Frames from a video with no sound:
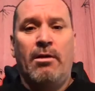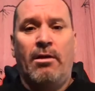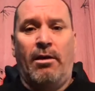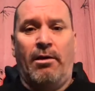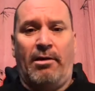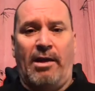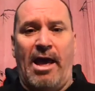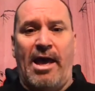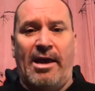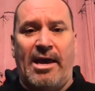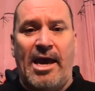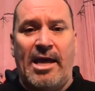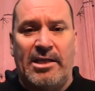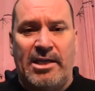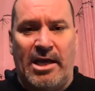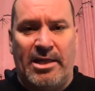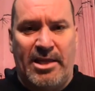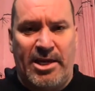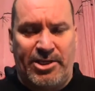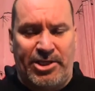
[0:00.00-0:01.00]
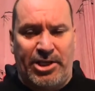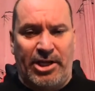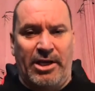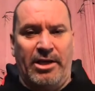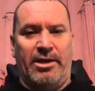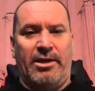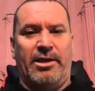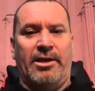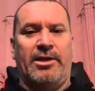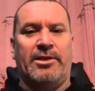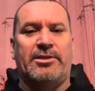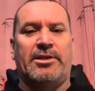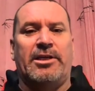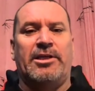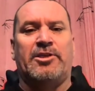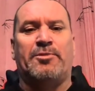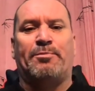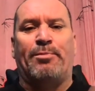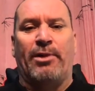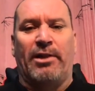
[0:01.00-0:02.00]
Rege tadashi
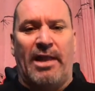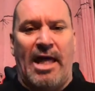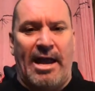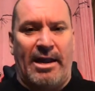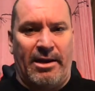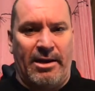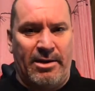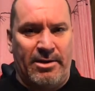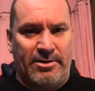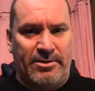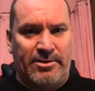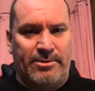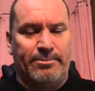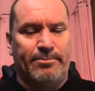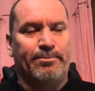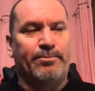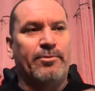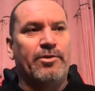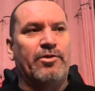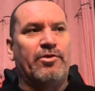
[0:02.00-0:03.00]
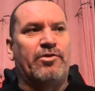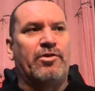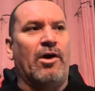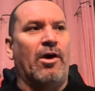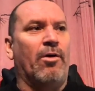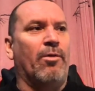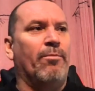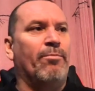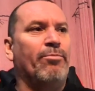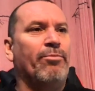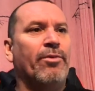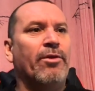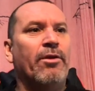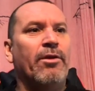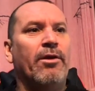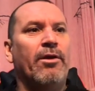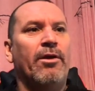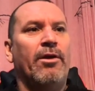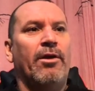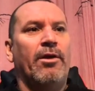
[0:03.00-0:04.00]
is politeness. So
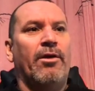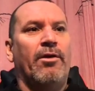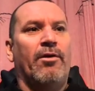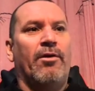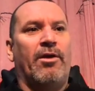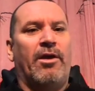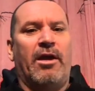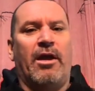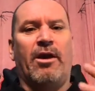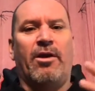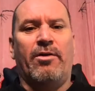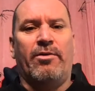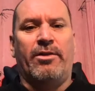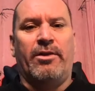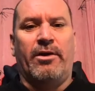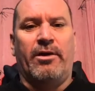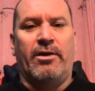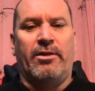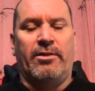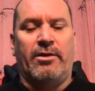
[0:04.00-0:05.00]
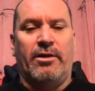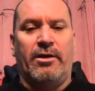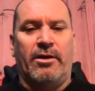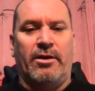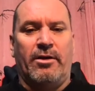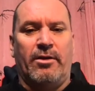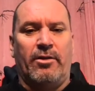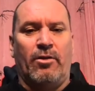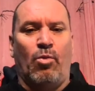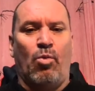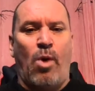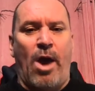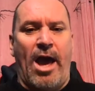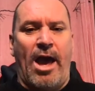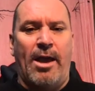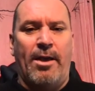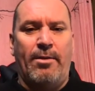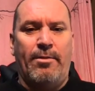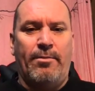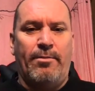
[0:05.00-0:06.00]
here the
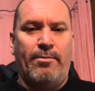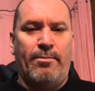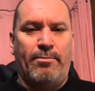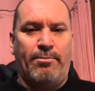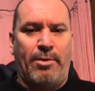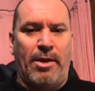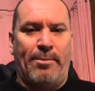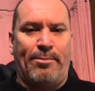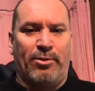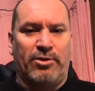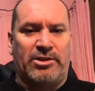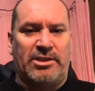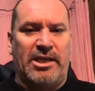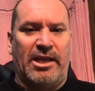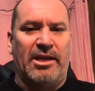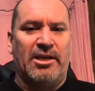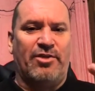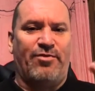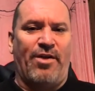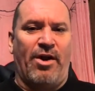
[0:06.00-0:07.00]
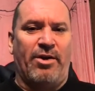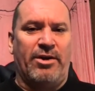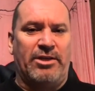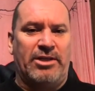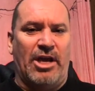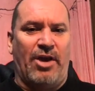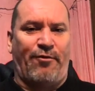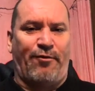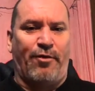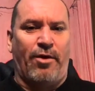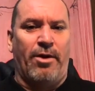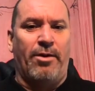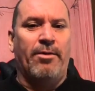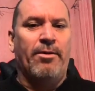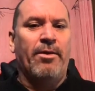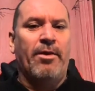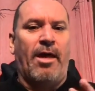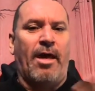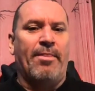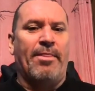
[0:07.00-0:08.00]
way people see it is very different.
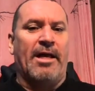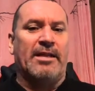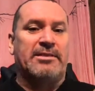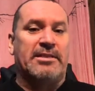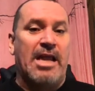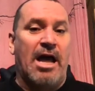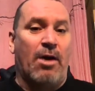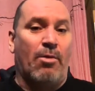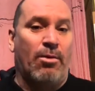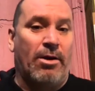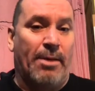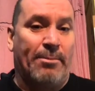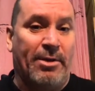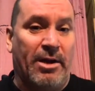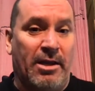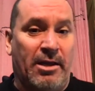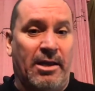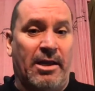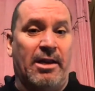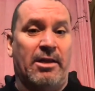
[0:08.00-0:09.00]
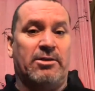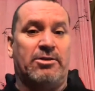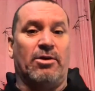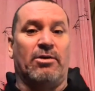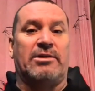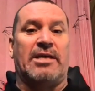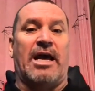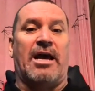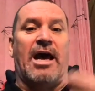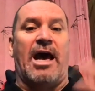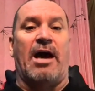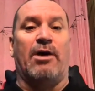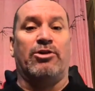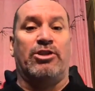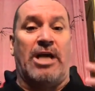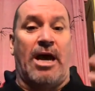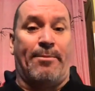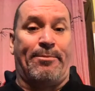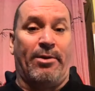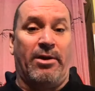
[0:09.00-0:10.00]
And that's not what I'm going to get into is how
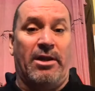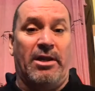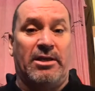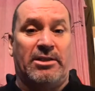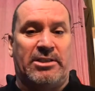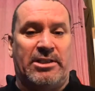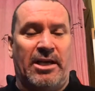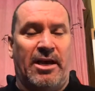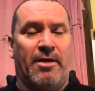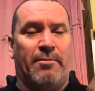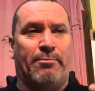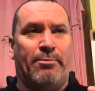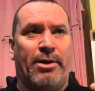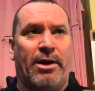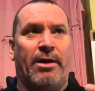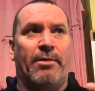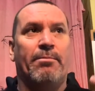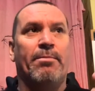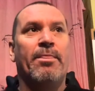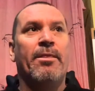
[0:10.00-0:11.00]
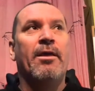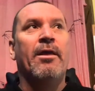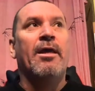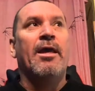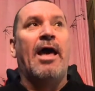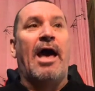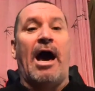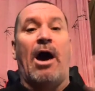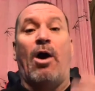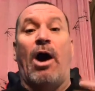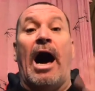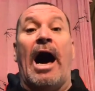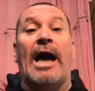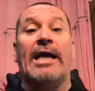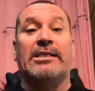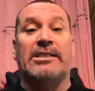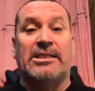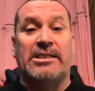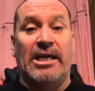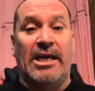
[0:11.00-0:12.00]
Japanese see it, but how I
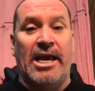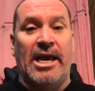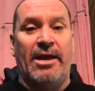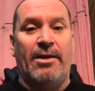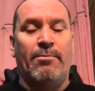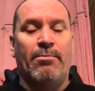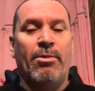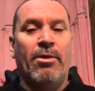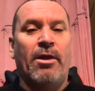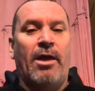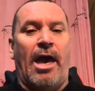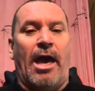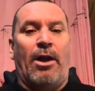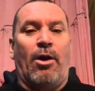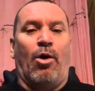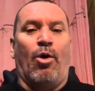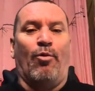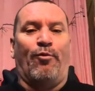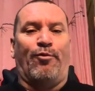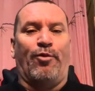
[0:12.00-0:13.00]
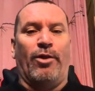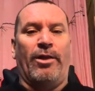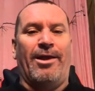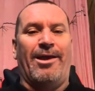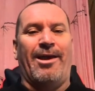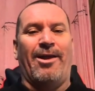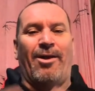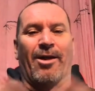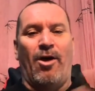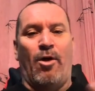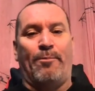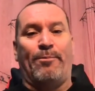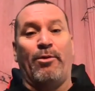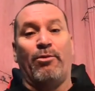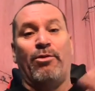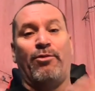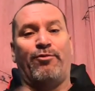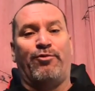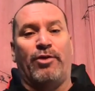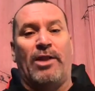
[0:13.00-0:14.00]
see it, and hopefully it'll help you
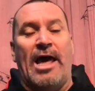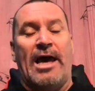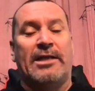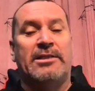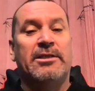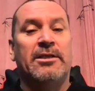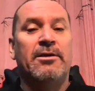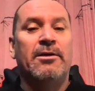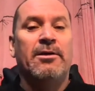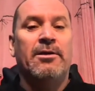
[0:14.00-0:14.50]
reflect